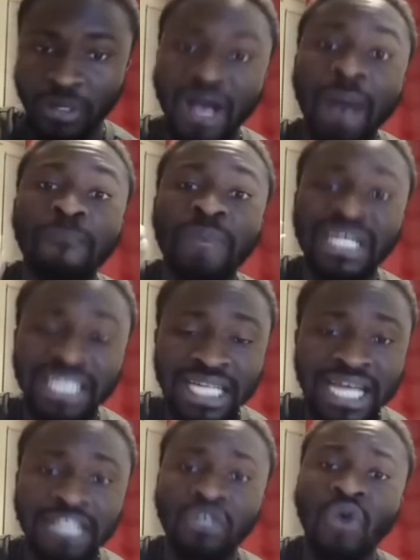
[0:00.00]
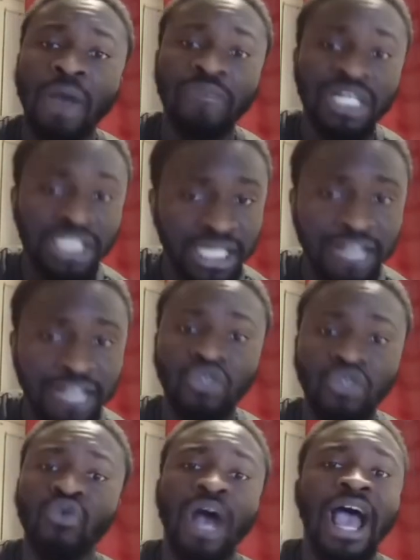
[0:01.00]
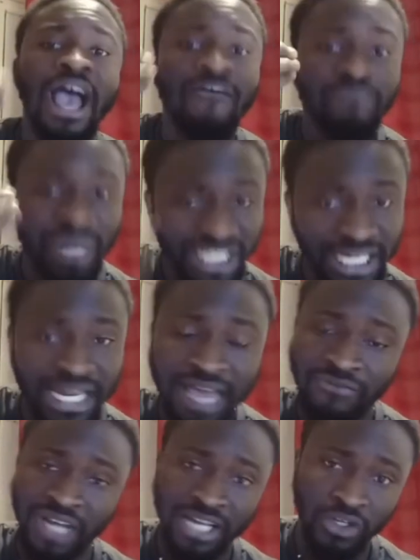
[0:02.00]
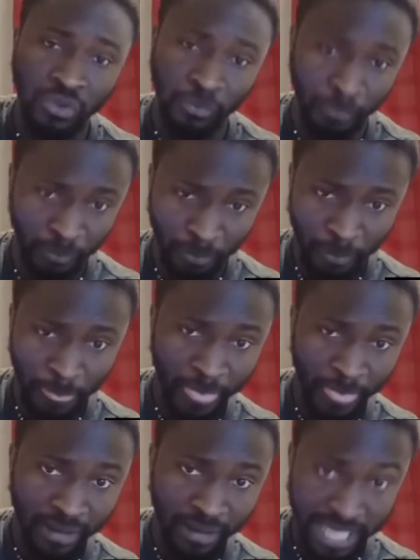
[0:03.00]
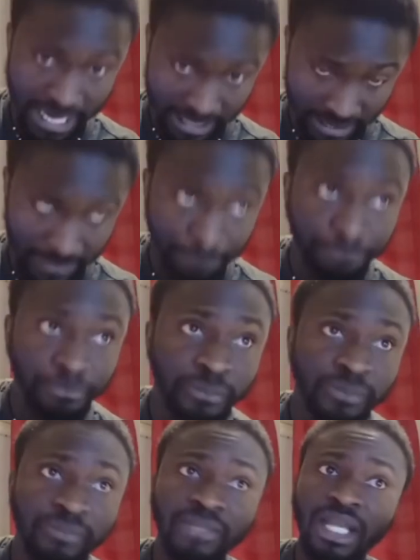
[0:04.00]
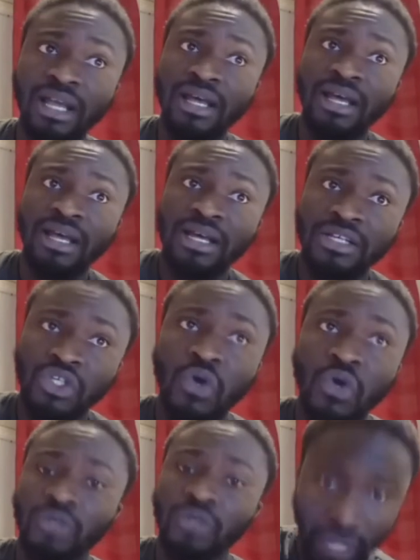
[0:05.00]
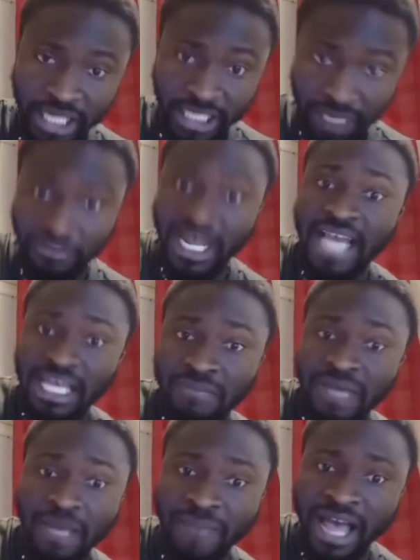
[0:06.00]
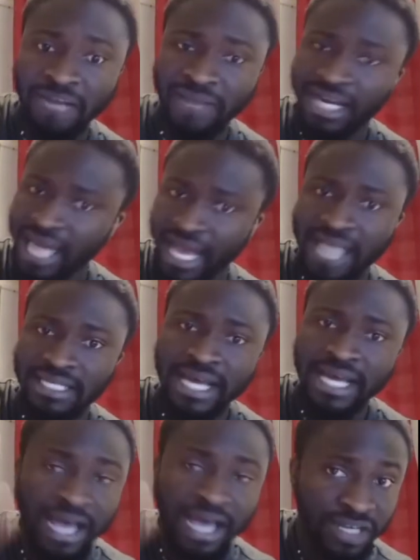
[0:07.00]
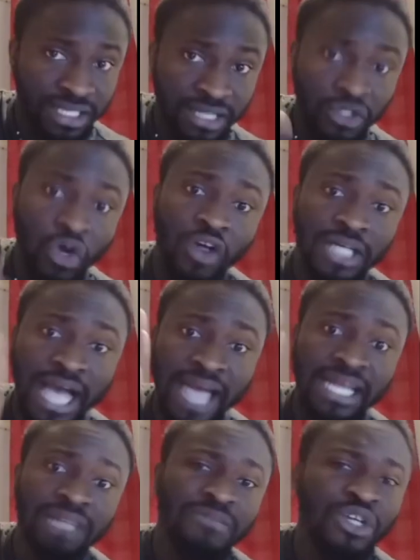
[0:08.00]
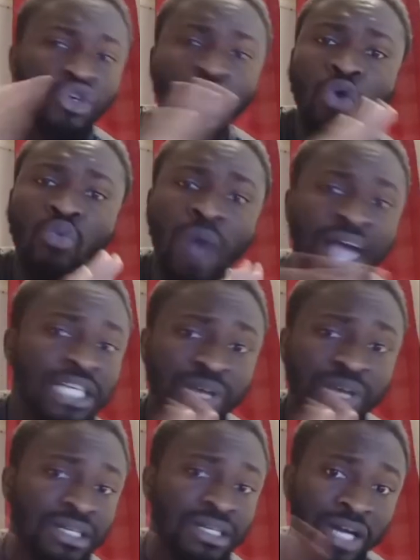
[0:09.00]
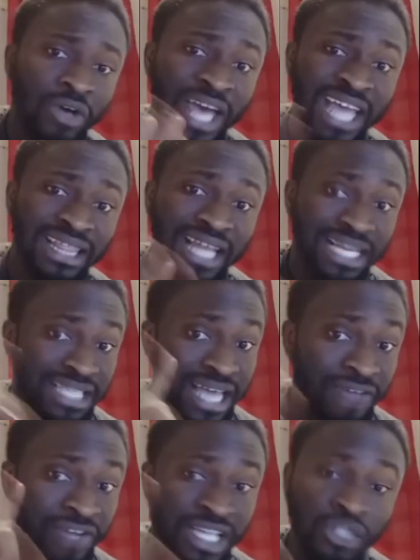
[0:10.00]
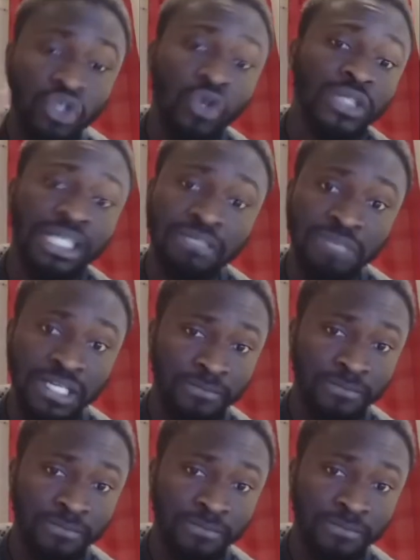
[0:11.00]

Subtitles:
I'm better than you. I'm richer than you. I have better life than you. Yes. So you can keep tagging me a madman. Like I said, ever since God guided me, no wise person on earth has ever insulted me.